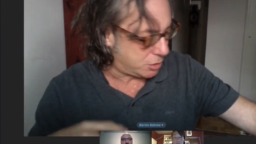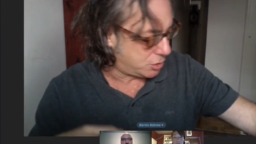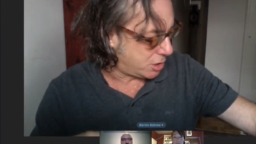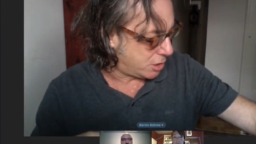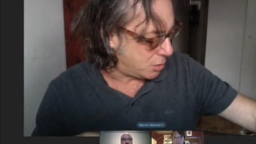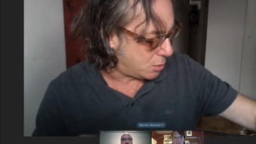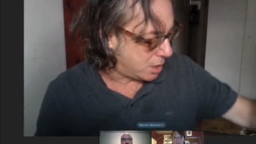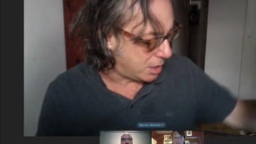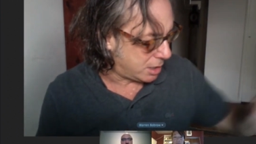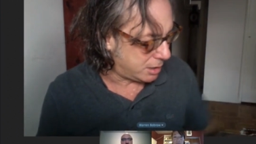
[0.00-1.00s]

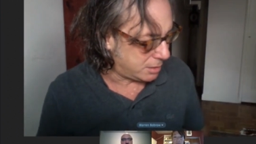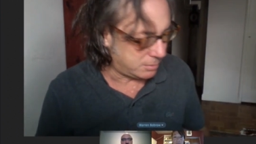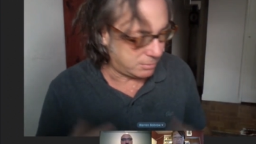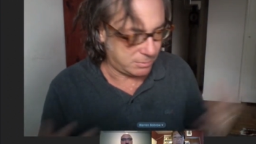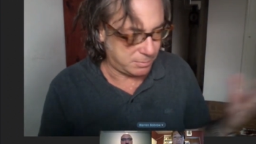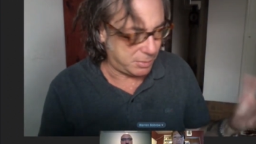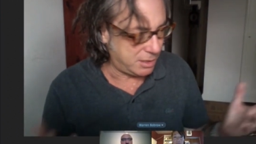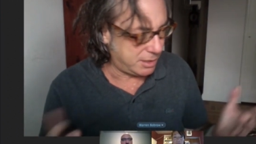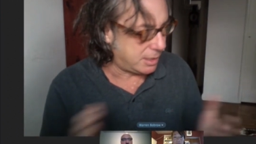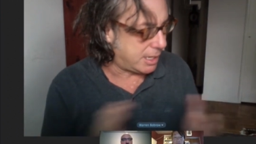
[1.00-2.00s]
So
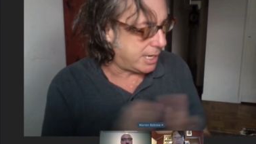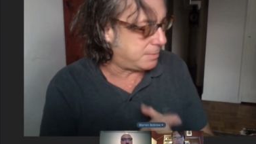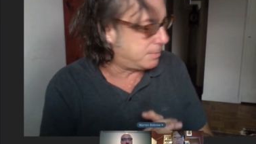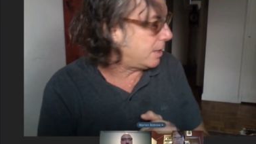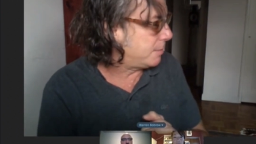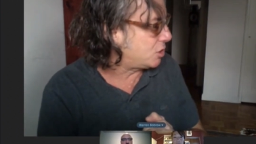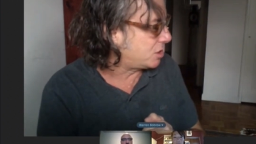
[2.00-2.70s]
being that I'm